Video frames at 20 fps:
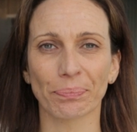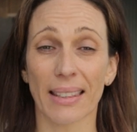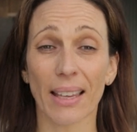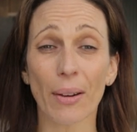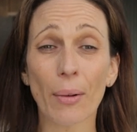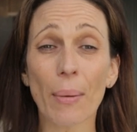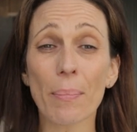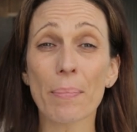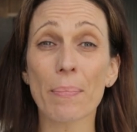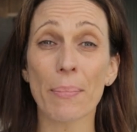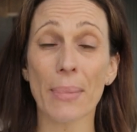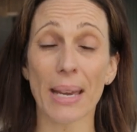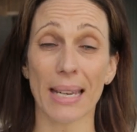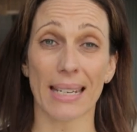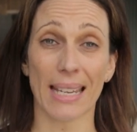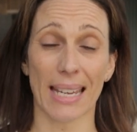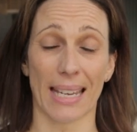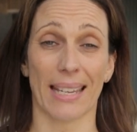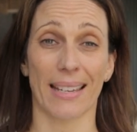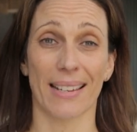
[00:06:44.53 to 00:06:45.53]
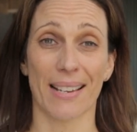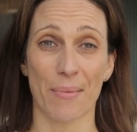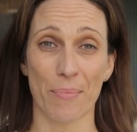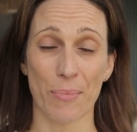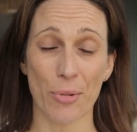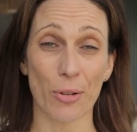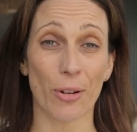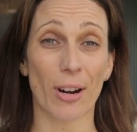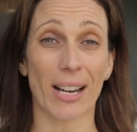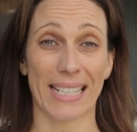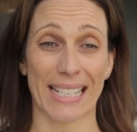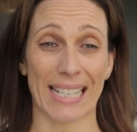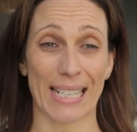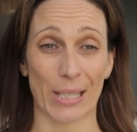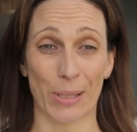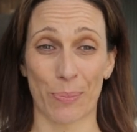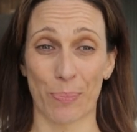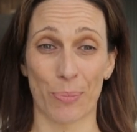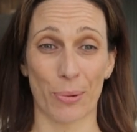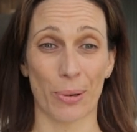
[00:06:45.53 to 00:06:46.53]
There are many more
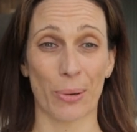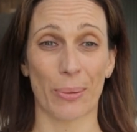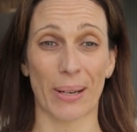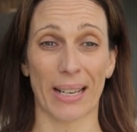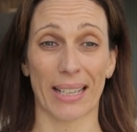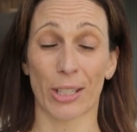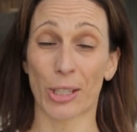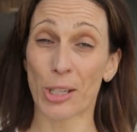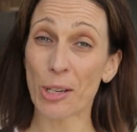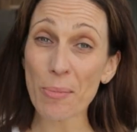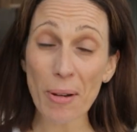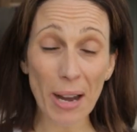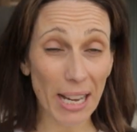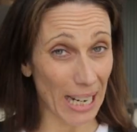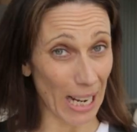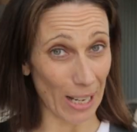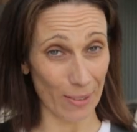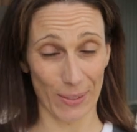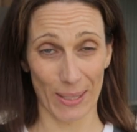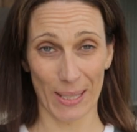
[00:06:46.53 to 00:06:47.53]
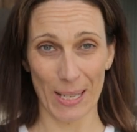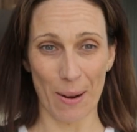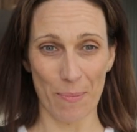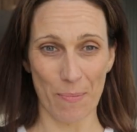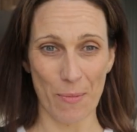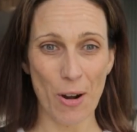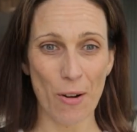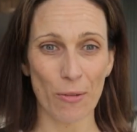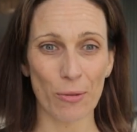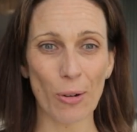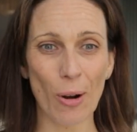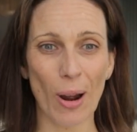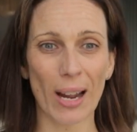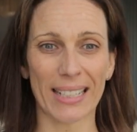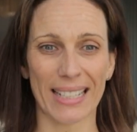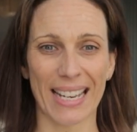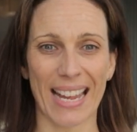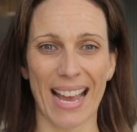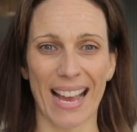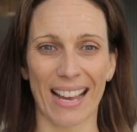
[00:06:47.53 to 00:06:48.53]
ideas brewing. You might have some
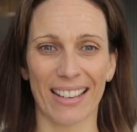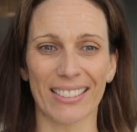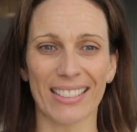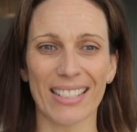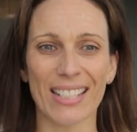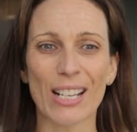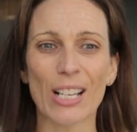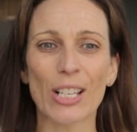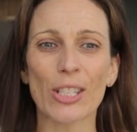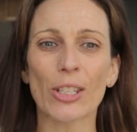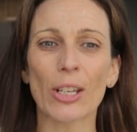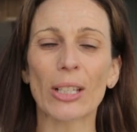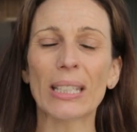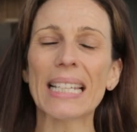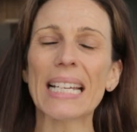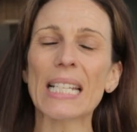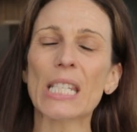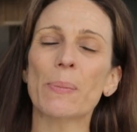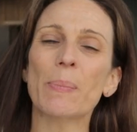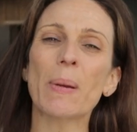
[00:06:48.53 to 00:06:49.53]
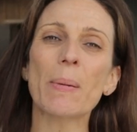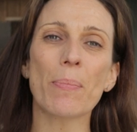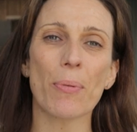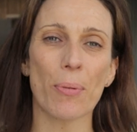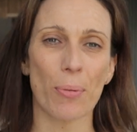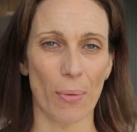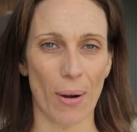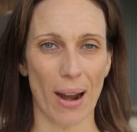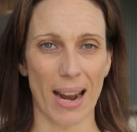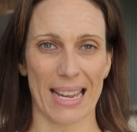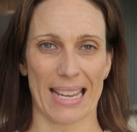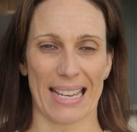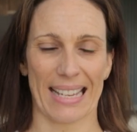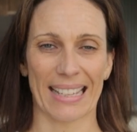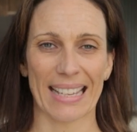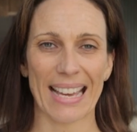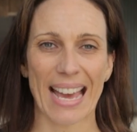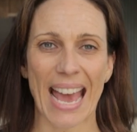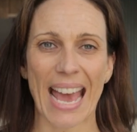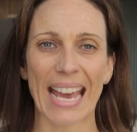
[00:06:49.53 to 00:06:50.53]
right now. So let's be
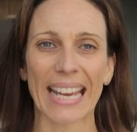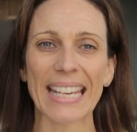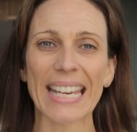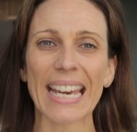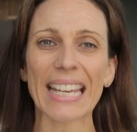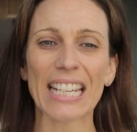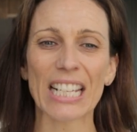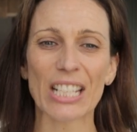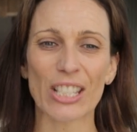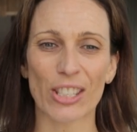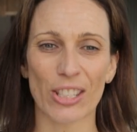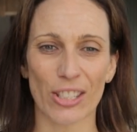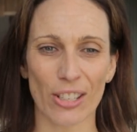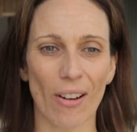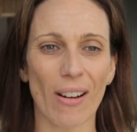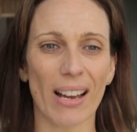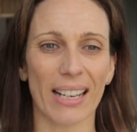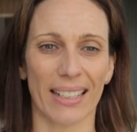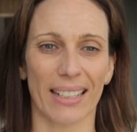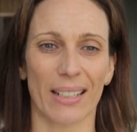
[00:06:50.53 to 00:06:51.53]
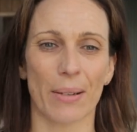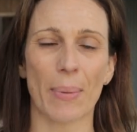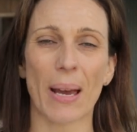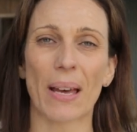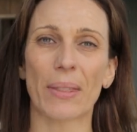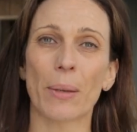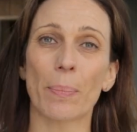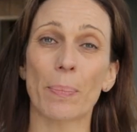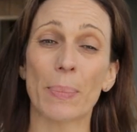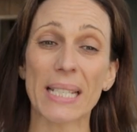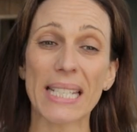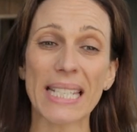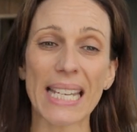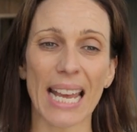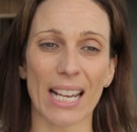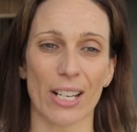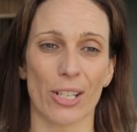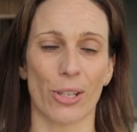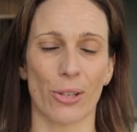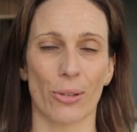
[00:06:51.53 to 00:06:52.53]
praying and get excited about the
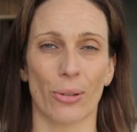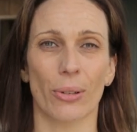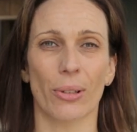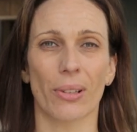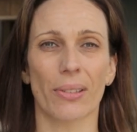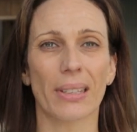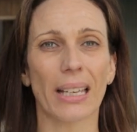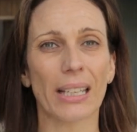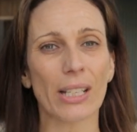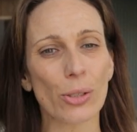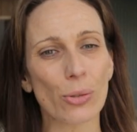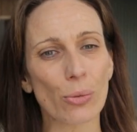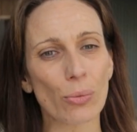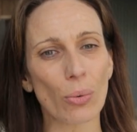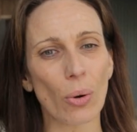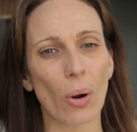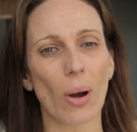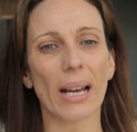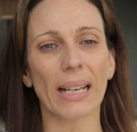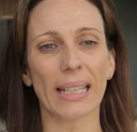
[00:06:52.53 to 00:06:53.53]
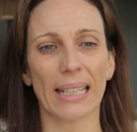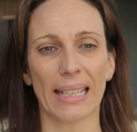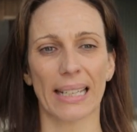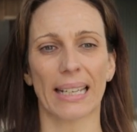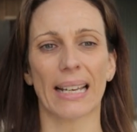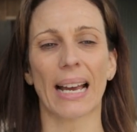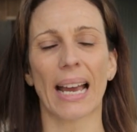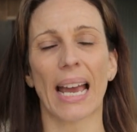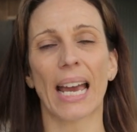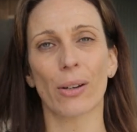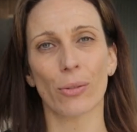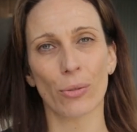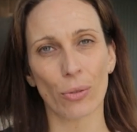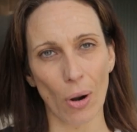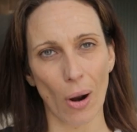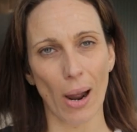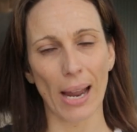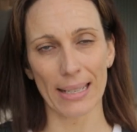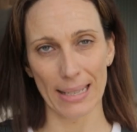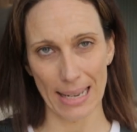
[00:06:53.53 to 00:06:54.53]
potential that is right here and
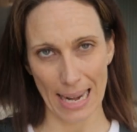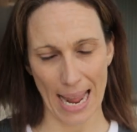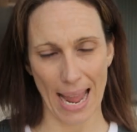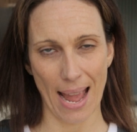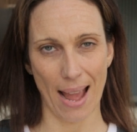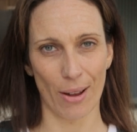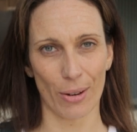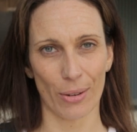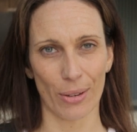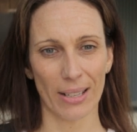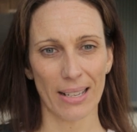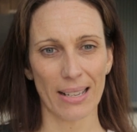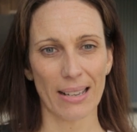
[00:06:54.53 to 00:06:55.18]
right now.